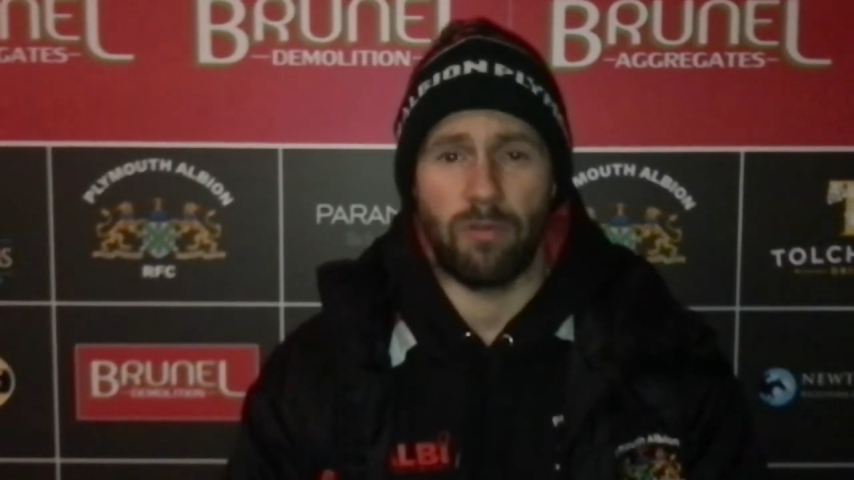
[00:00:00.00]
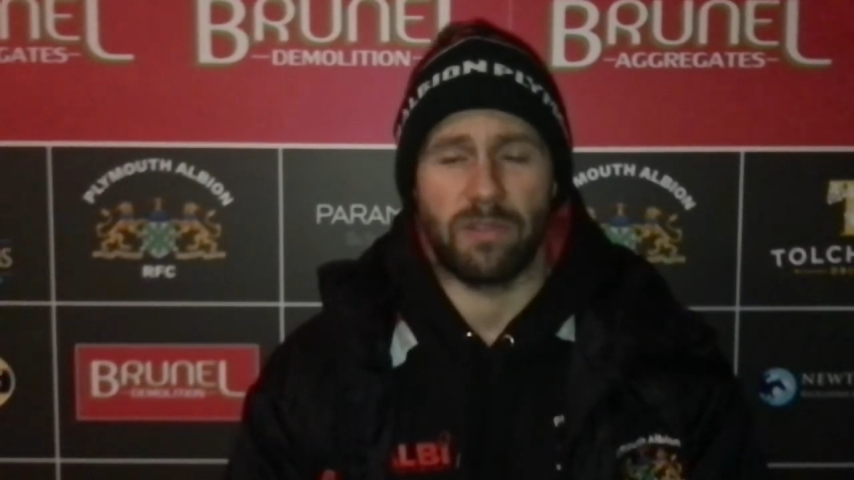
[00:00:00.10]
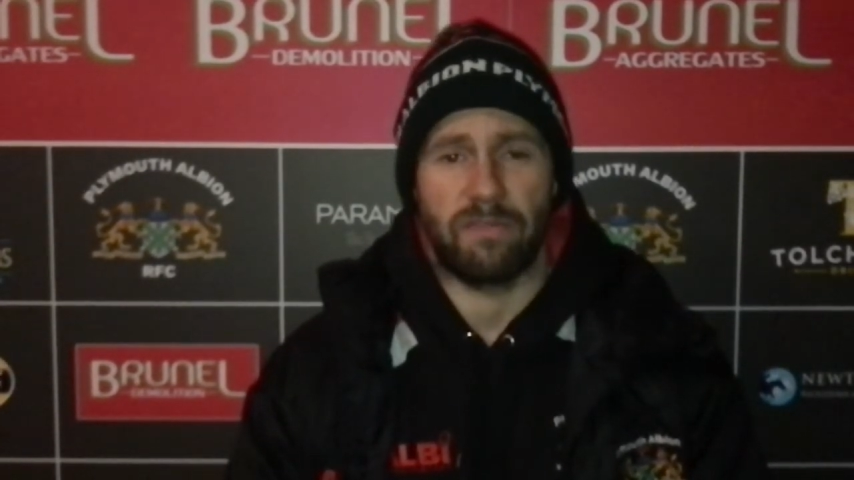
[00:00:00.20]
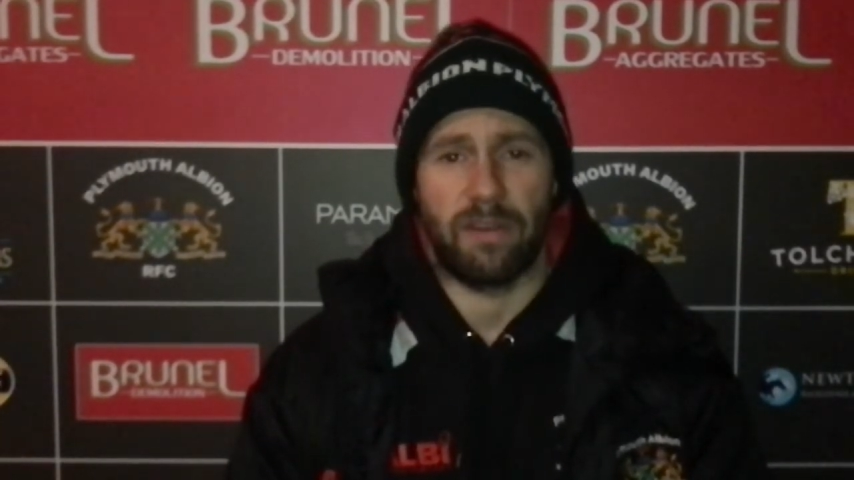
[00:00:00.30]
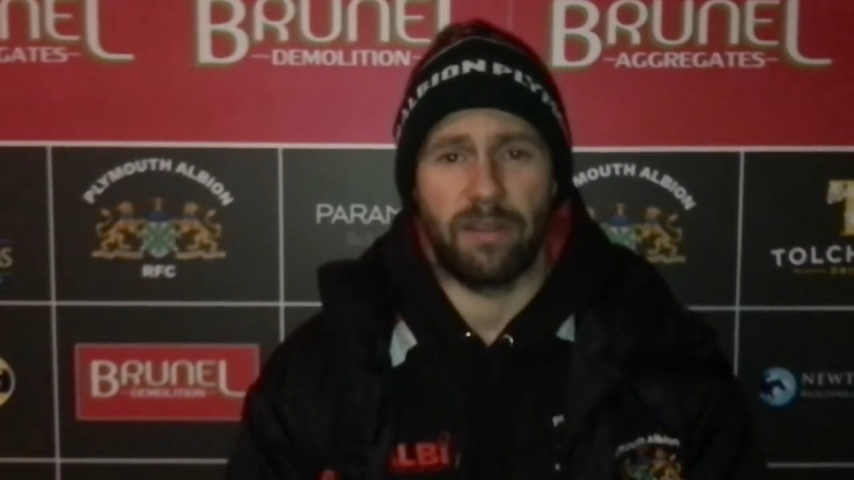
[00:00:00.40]
was
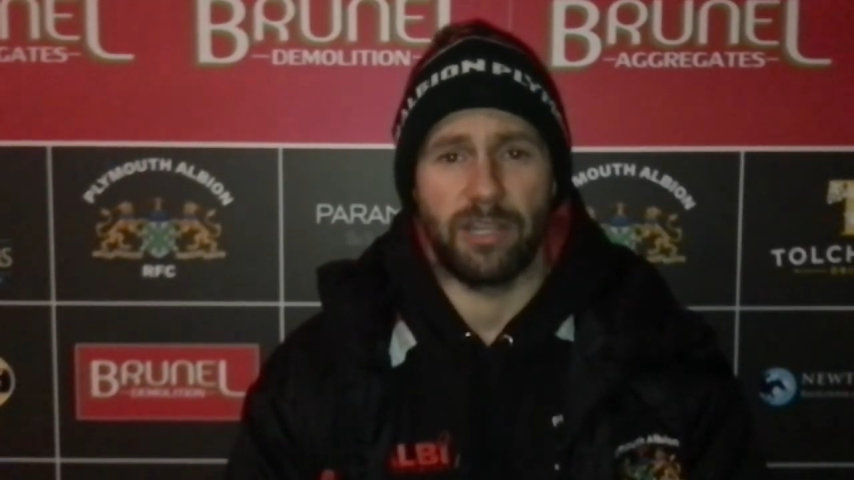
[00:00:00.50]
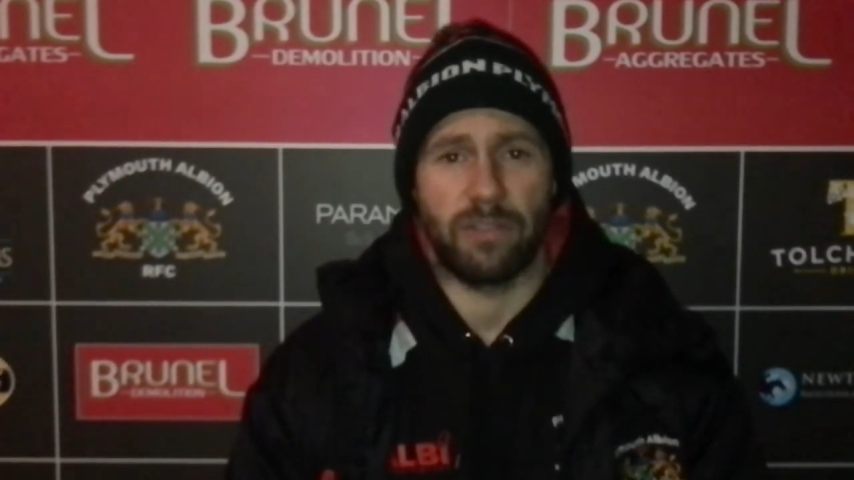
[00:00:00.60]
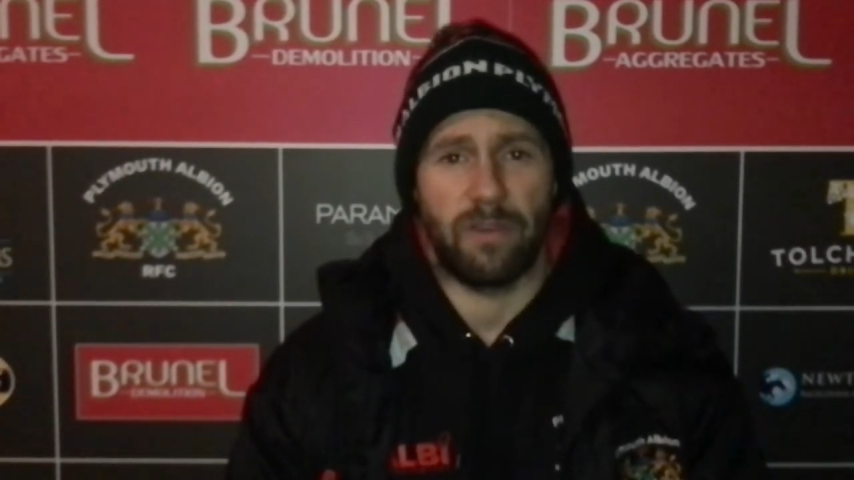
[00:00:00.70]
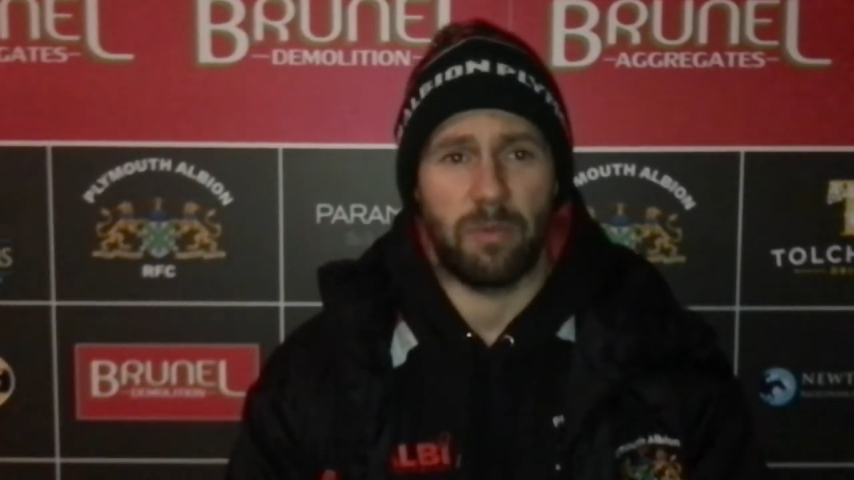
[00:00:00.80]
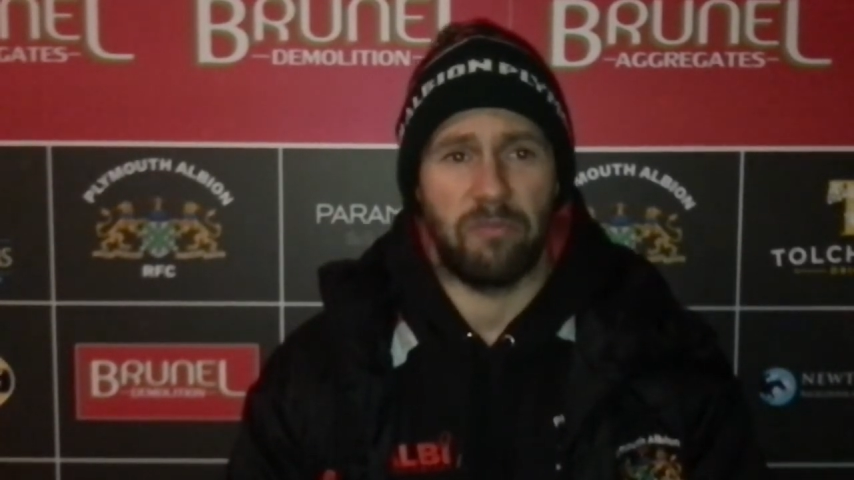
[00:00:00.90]
the
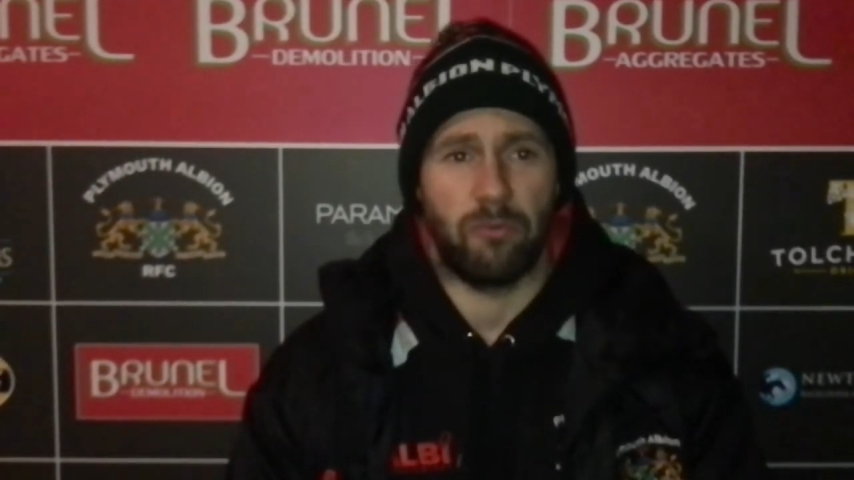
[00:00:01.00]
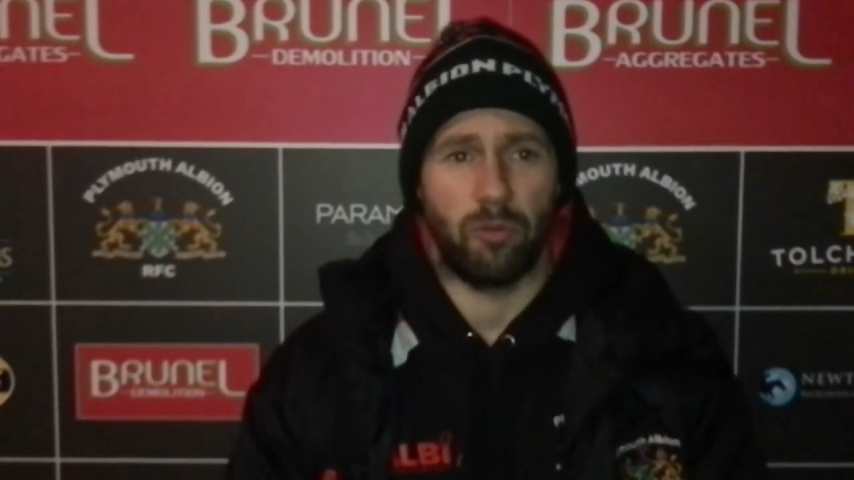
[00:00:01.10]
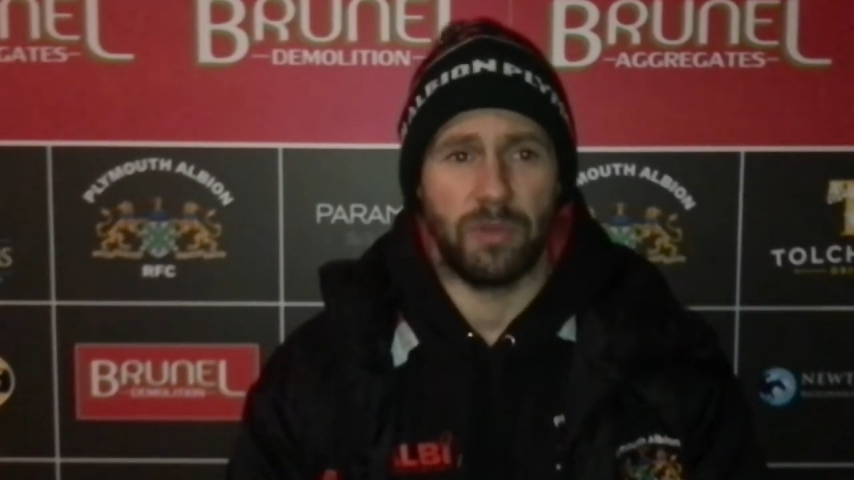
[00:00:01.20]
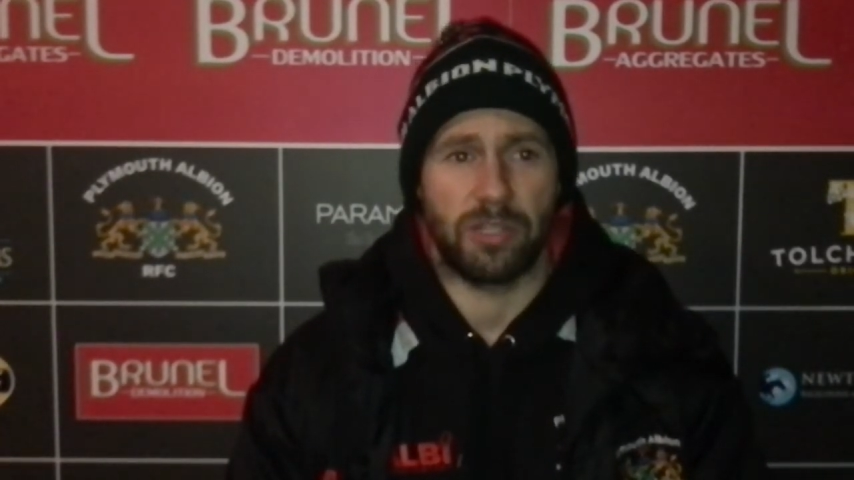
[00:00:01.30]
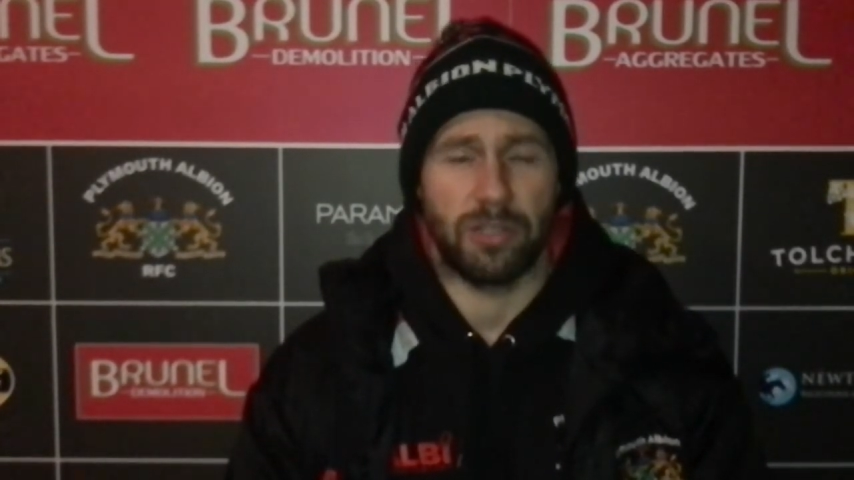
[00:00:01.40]
foundation of our
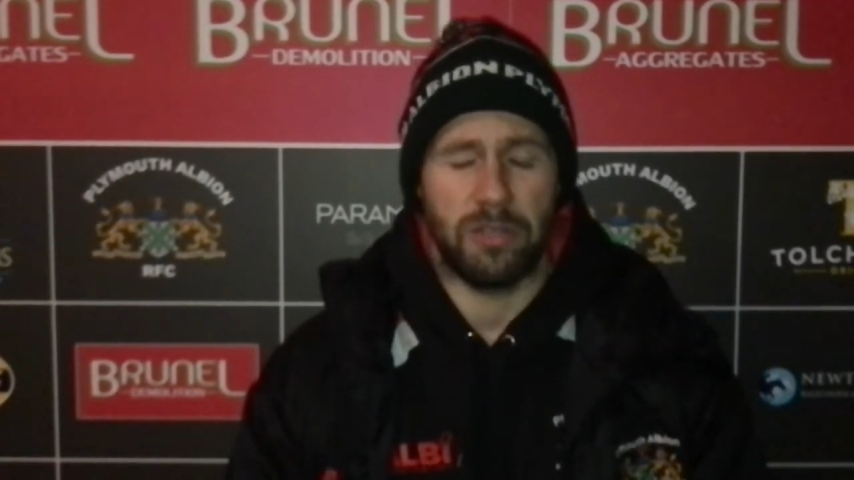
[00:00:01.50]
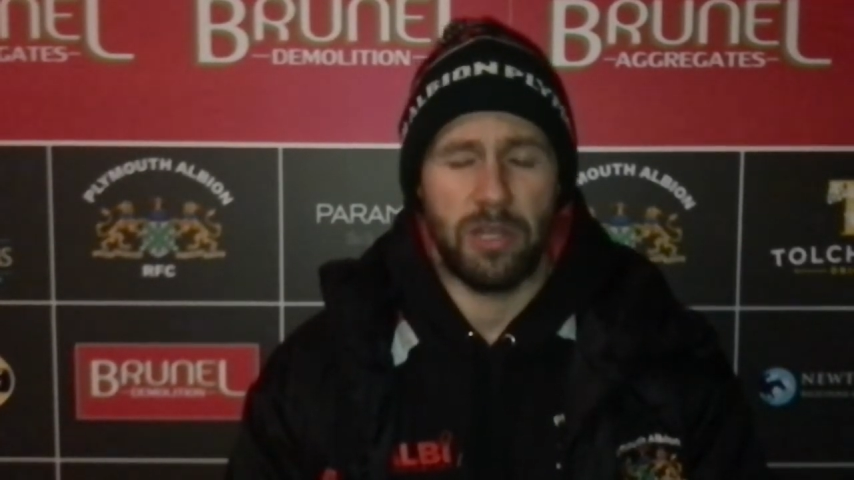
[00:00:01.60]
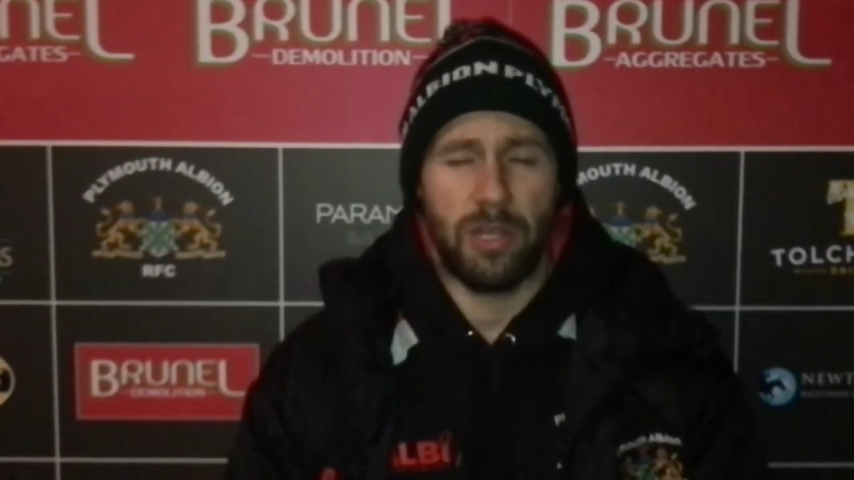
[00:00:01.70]
performance, and